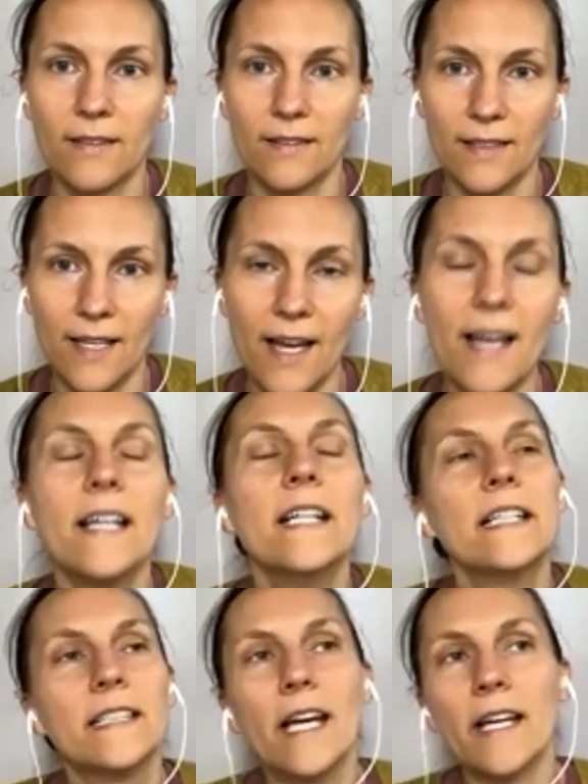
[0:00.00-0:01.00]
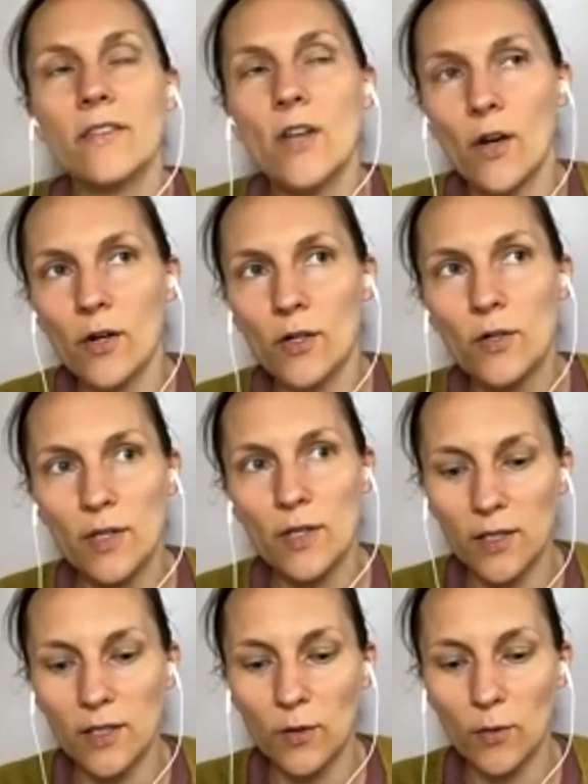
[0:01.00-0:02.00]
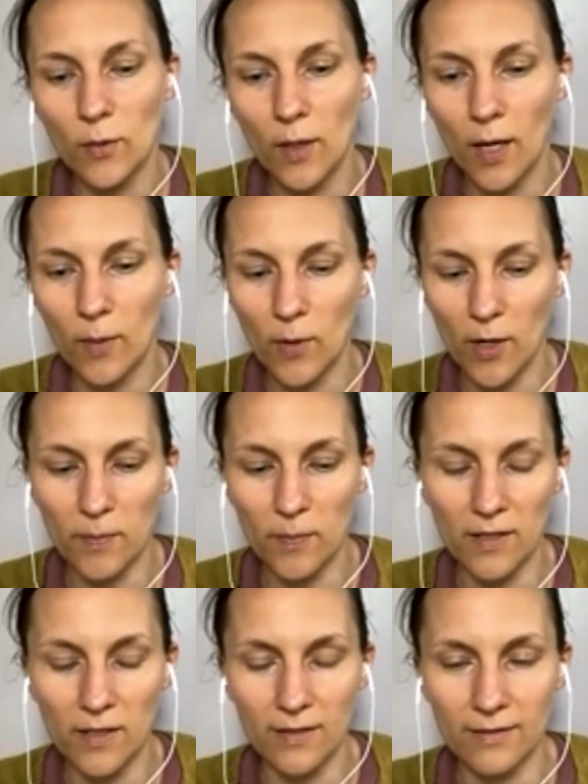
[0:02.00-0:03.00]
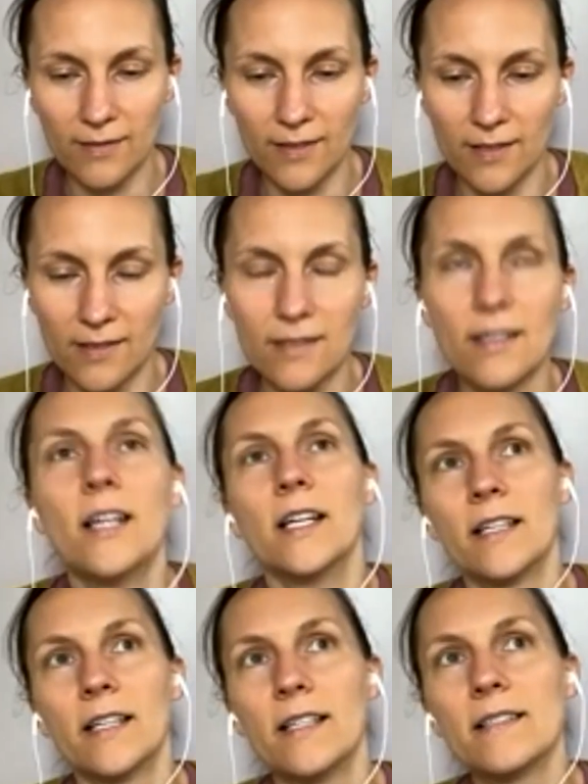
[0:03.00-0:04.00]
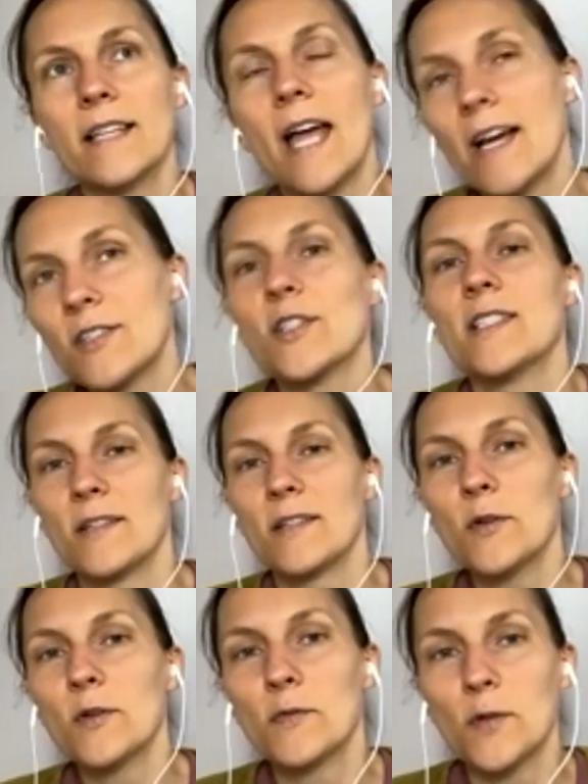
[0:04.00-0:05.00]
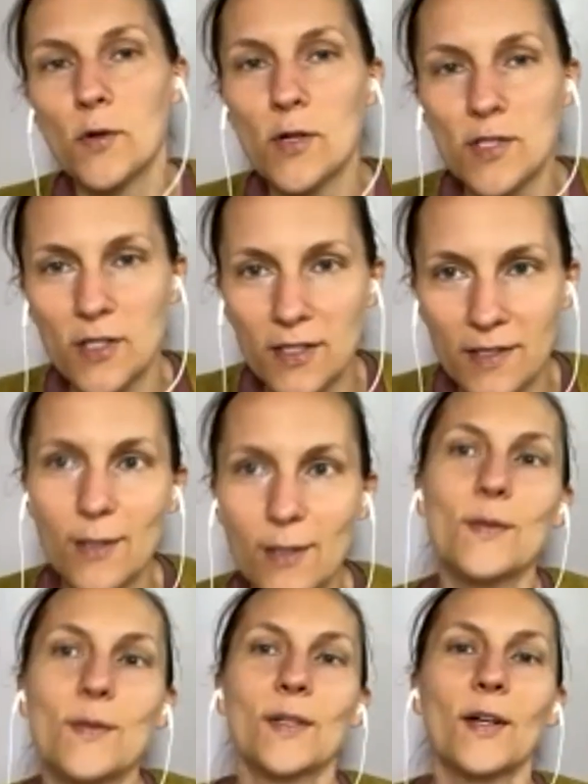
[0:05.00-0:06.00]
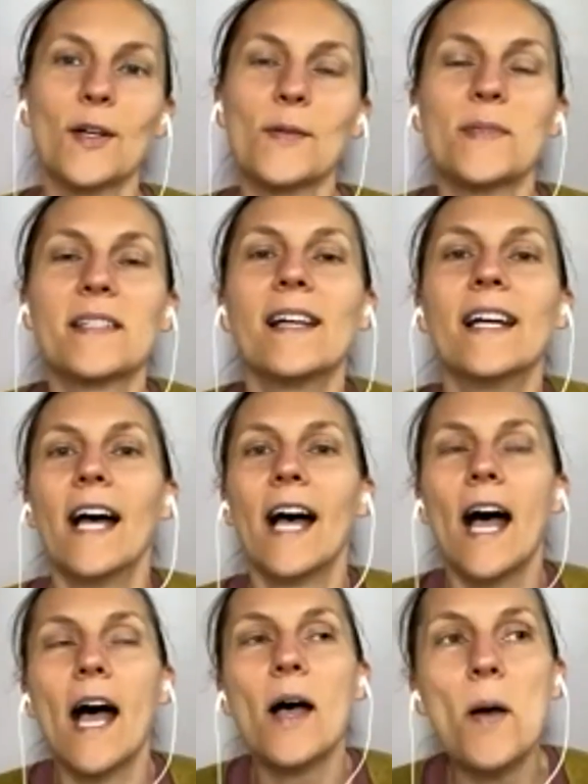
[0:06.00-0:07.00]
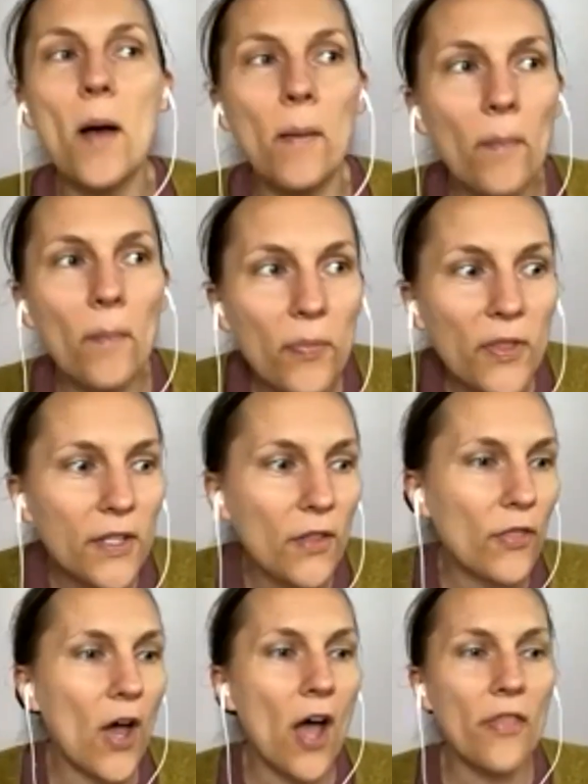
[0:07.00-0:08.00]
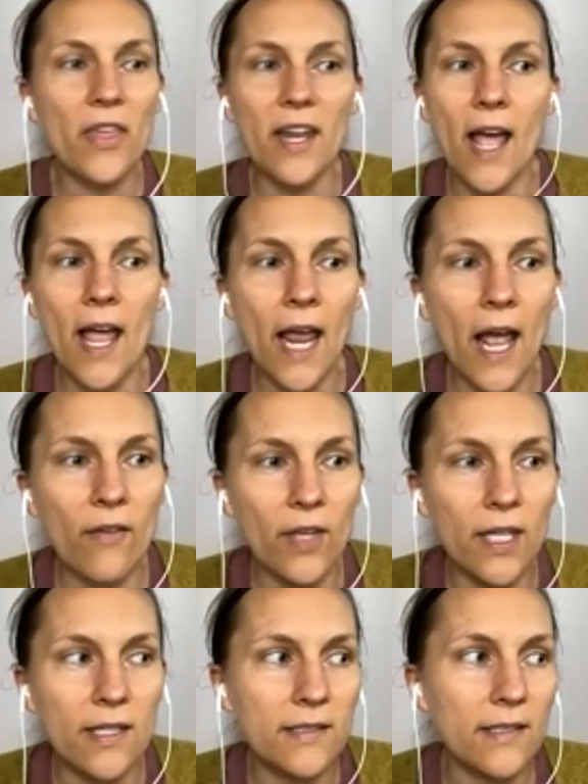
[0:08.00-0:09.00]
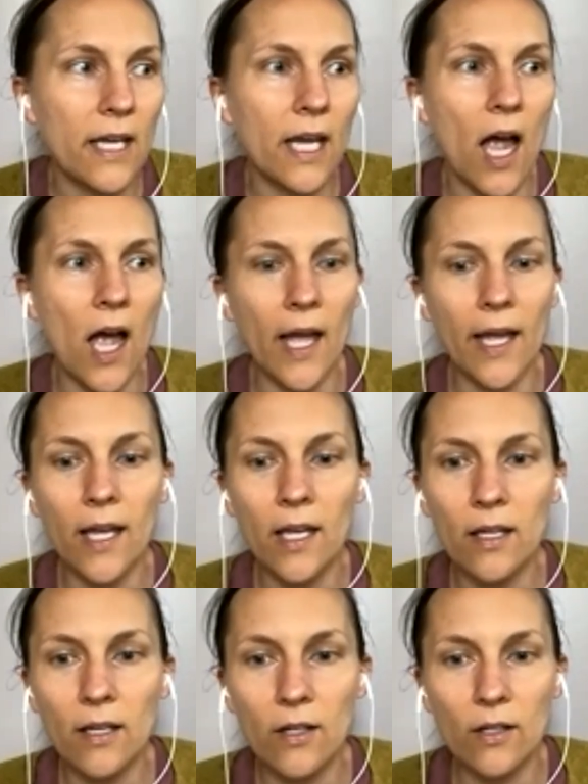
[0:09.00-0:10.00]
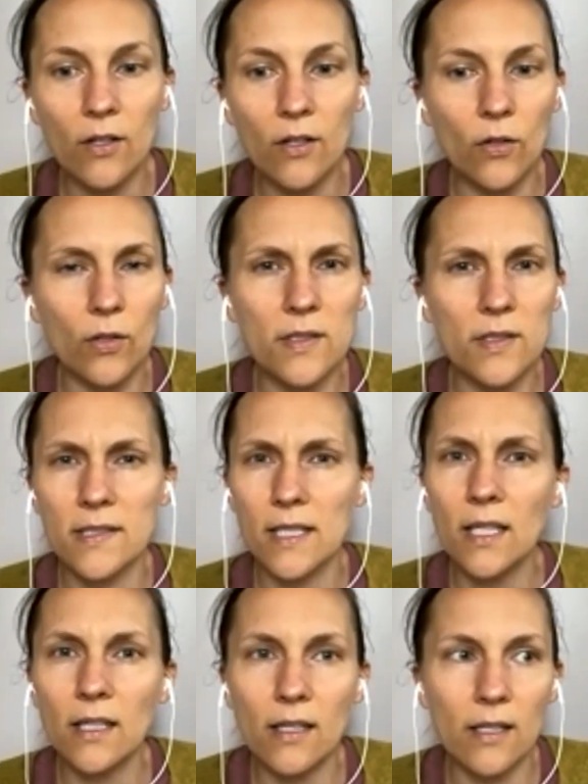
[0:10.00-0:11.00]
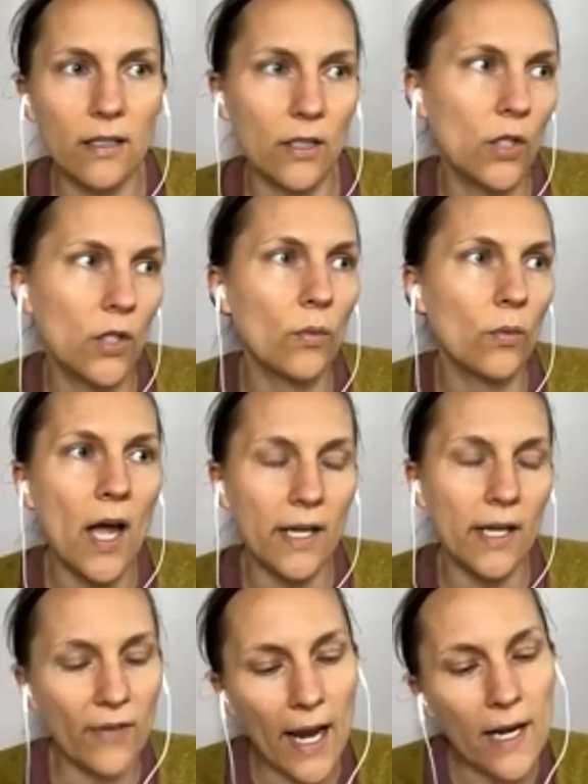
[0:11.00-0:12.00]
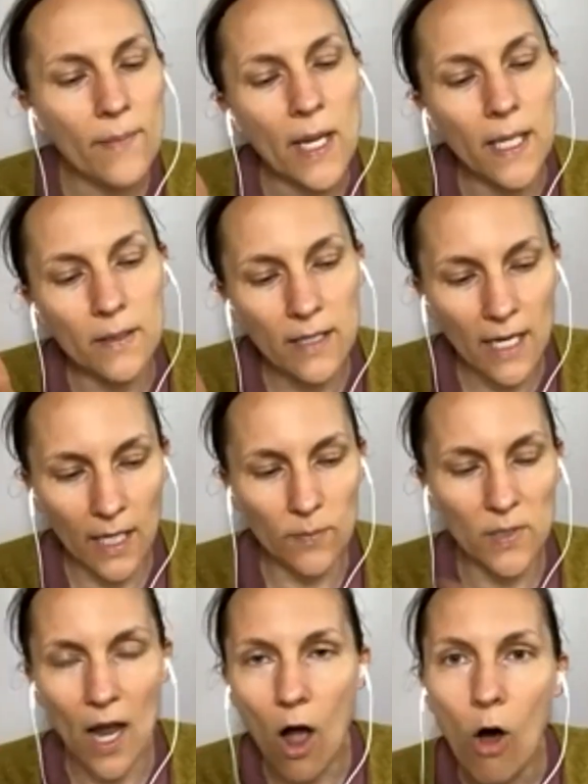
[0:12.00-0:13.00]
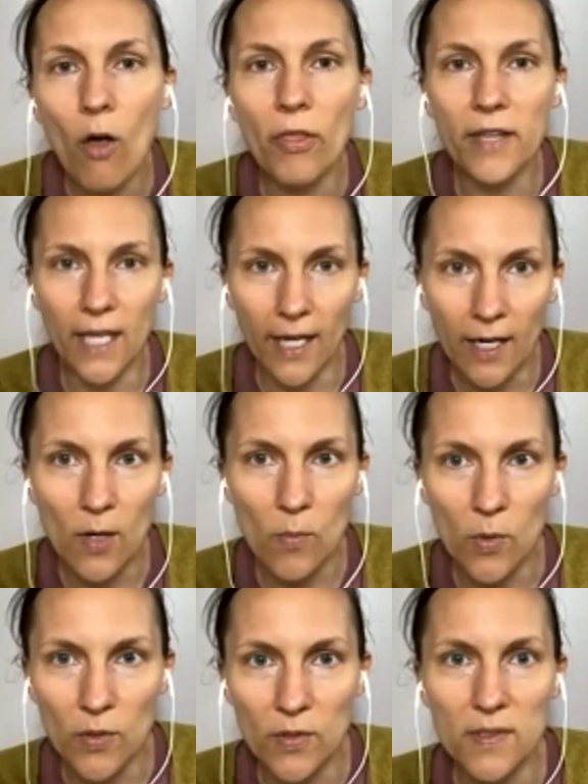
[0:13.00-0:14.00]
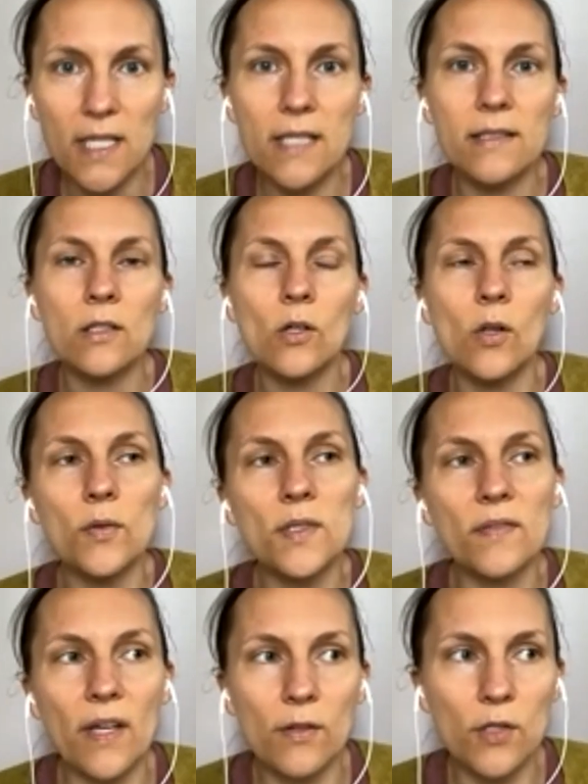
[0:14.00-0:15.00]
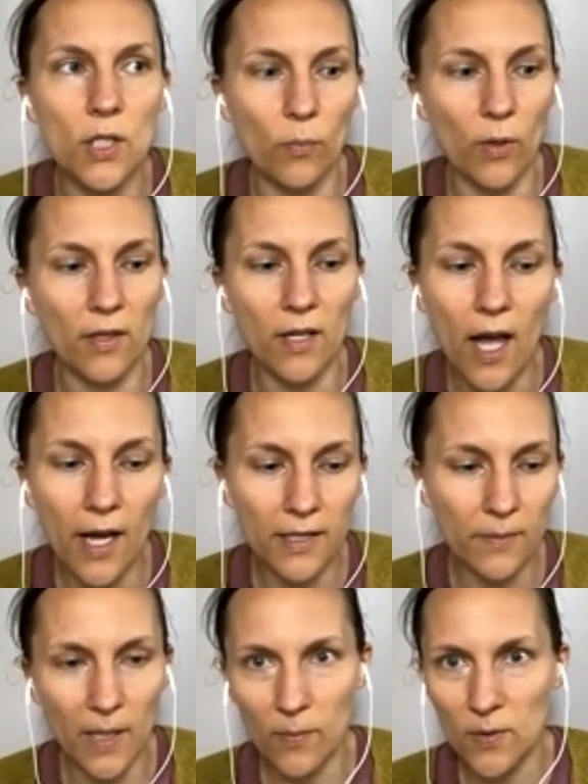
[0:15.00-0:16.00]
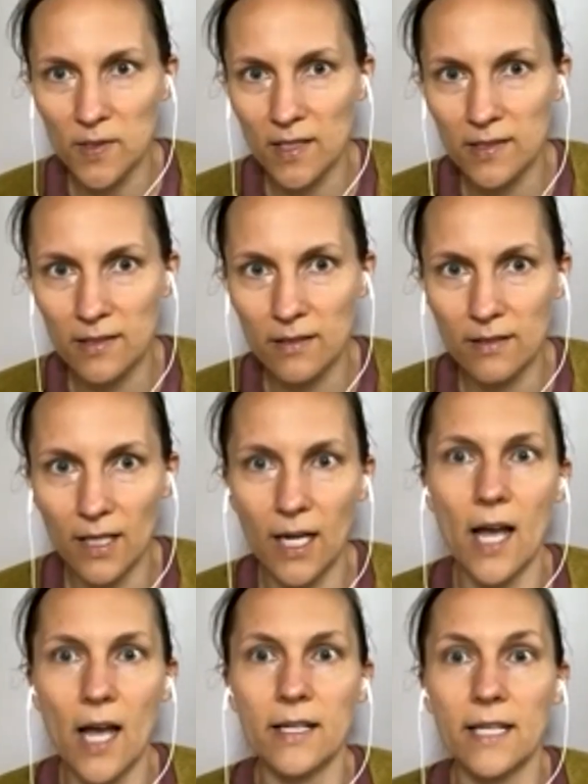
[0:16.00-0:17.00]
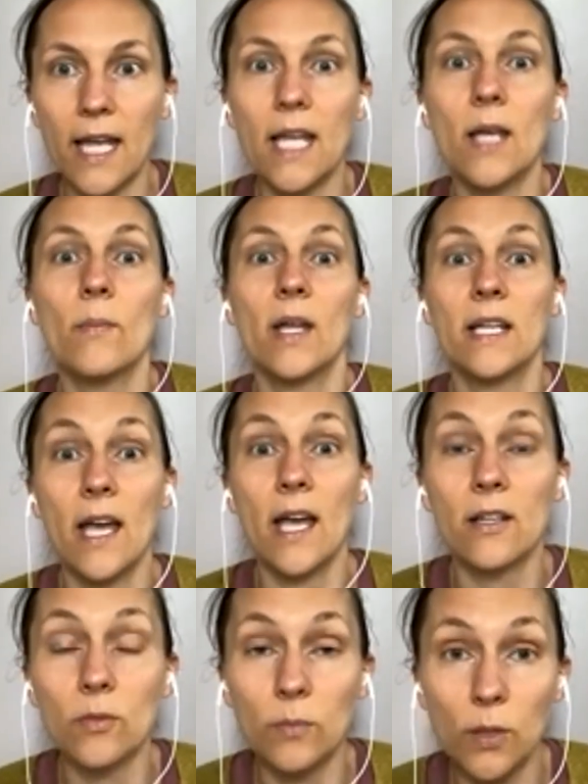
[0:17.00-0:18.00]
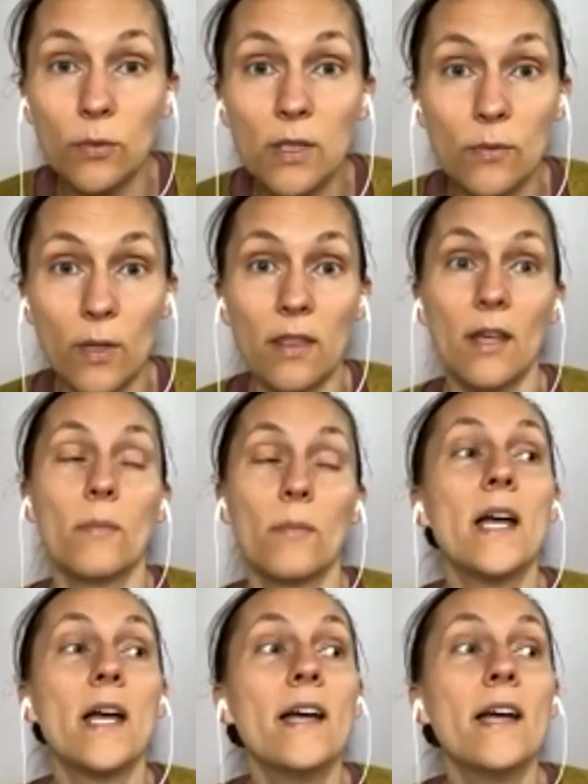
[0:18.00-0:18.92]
Yeah. Yeah. In the article that you had brought up, is it actually sinful for Christians to use herbs? The thought that I have is like, I could see that, God, if Adam named all the animals, he's in close fellowship with God. The Bible says that God came and he had communion with them